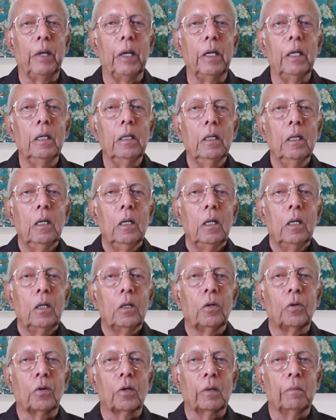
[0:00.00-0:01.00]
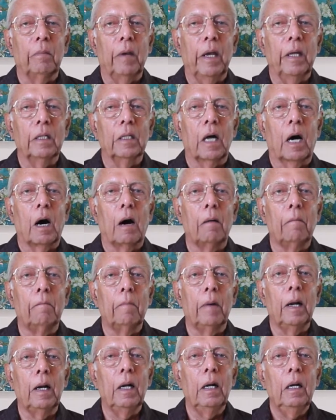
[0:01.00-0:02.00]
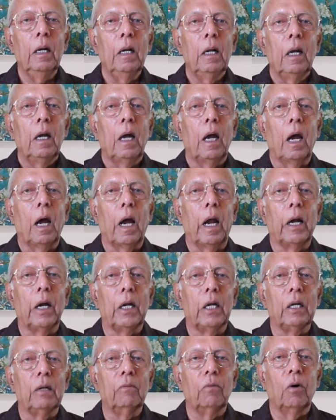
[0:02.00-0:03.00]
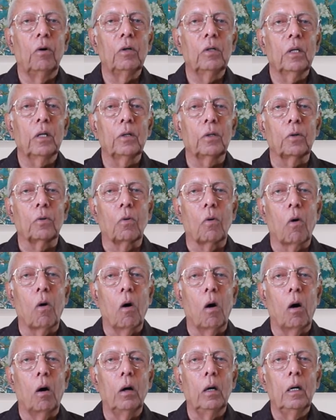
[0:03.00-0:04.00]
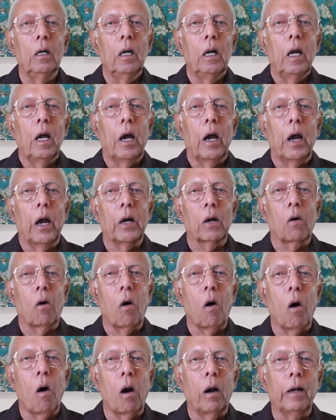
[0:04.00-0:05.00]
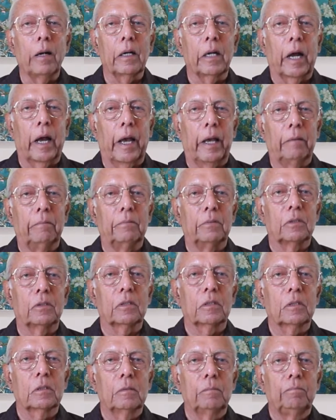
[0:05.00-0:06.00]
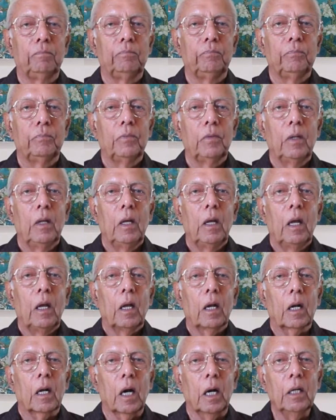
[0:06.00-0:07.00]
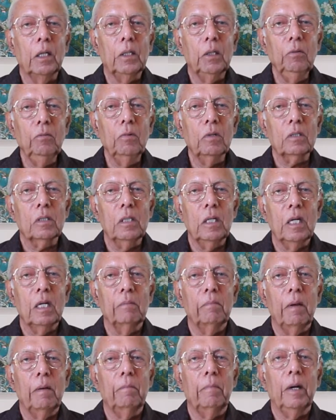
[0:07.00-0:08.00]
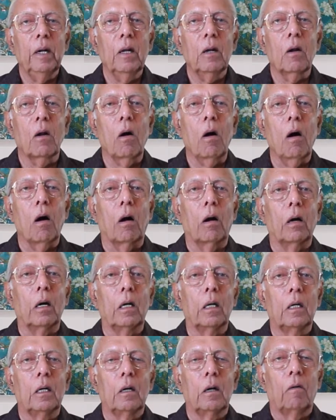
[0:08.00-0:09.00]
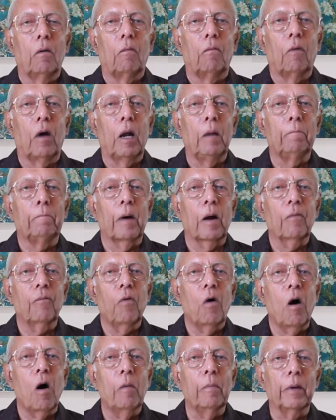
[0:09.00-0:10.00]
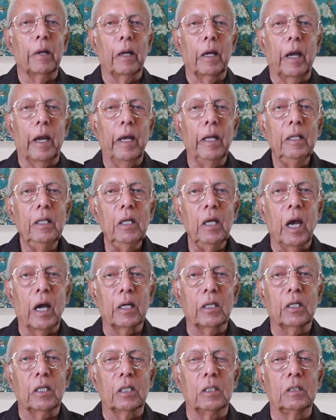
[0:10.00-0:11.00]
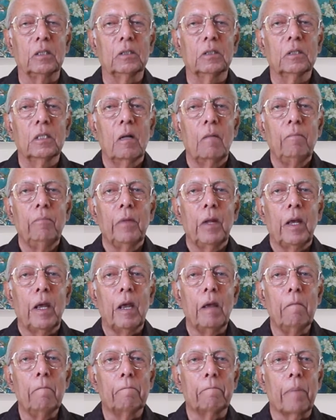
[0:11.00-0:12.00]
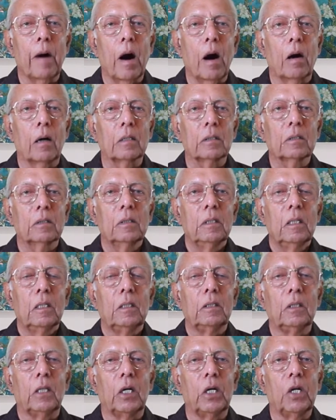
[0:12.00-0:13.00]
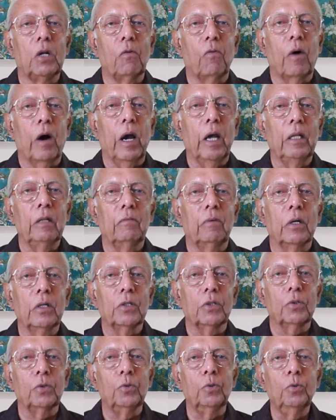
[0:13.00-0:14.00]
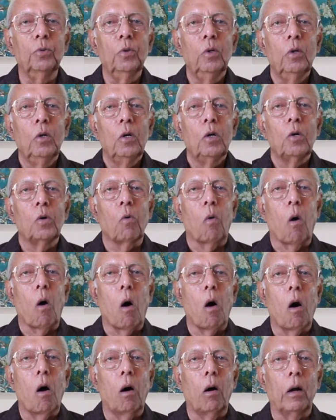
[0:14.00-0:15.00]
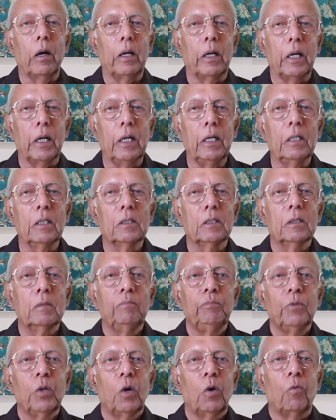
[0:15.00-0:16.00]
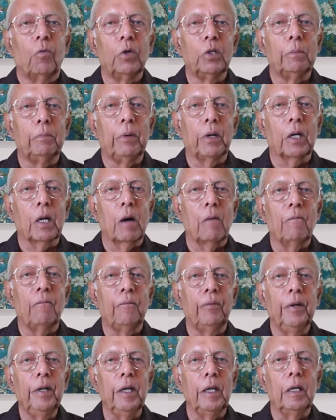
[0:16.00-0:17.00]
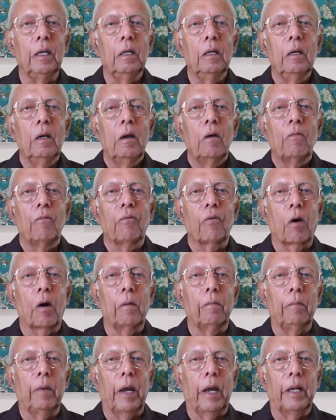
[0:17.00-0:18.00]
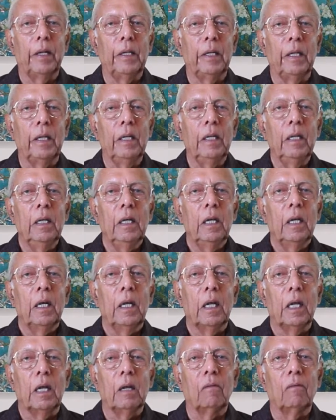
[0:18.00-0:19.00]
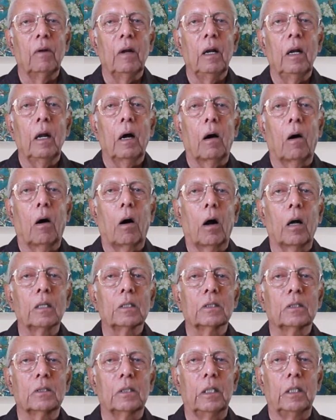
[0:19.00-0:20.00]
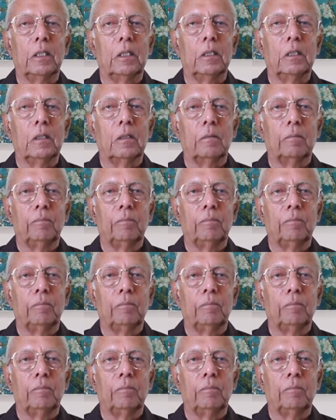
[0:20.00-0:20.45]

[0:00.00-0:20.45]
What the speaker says: being to remain humble and devoted to God at all times. Continuously remembering God while performing any actions imparts the divine virtue to all deeds, which become free from any evil or sin.